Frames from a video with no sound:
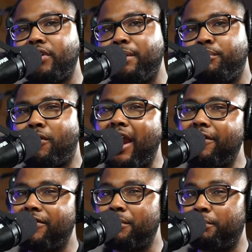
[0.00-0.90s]
a
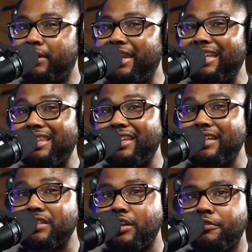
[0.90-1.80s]
private
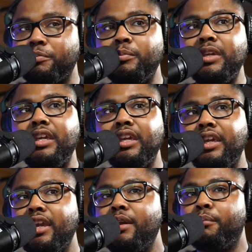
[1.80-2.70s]
playlist of me
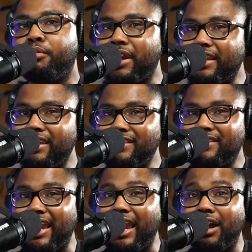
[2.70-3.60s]
breaking
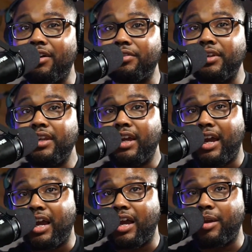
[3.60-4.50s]
down
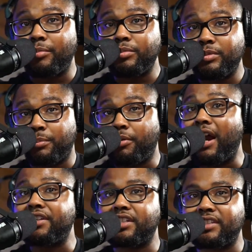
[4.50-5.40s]
the
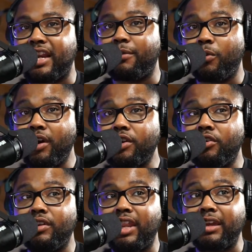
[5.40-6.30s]
projects that I'm working
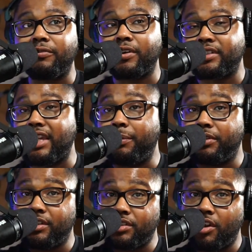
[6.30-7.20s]
on. Like, for example,
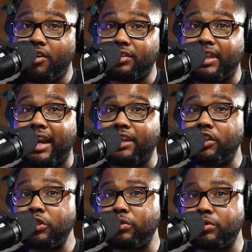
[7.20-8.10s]
the song that I
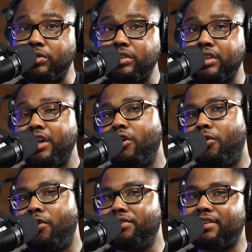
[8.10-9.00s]
used
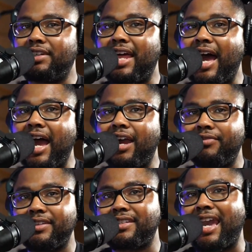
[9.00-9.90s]
on the live
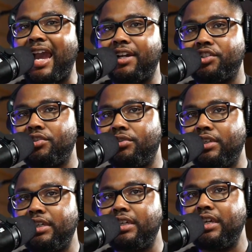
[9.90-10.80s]
is
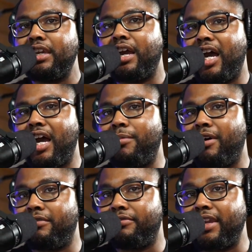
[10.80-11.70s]
actually
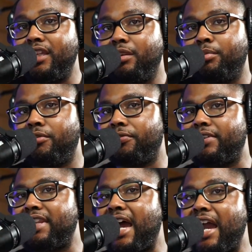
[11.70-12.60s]
available for
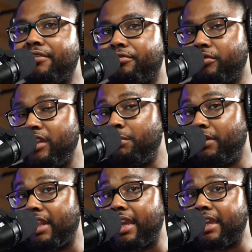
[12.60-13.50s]
live
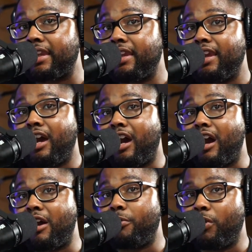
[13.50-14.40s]
replay,
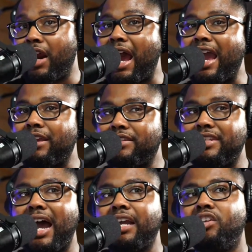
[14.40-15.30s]
where I
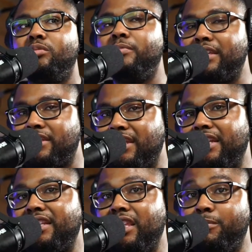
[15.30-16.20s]
documented
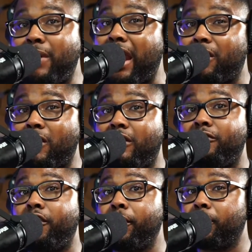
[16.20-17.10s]
the
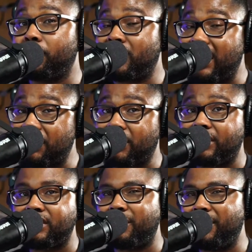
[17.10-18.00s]
background vocal session.
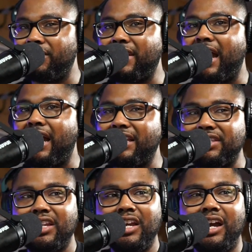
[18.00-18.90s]
And some of you
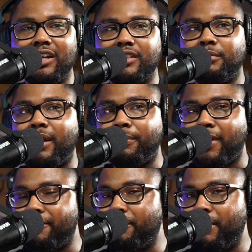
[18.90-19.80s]
guys, some of my
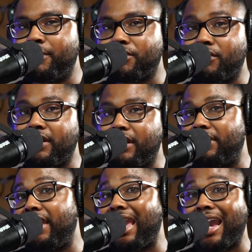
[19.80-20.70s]
private members on here,
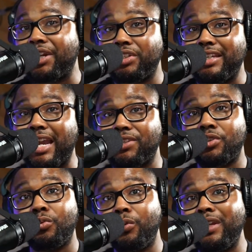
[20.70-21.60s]
they actually got
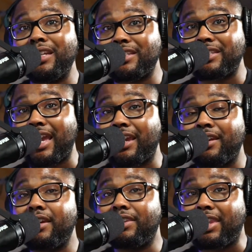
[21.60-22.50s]
to witness that
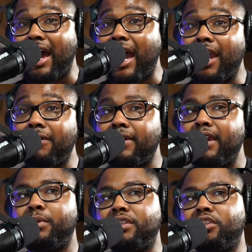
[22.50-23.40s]
live.
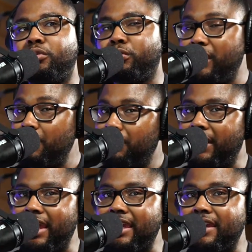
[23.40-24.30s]
But the
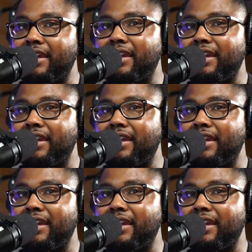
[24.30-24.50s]
replay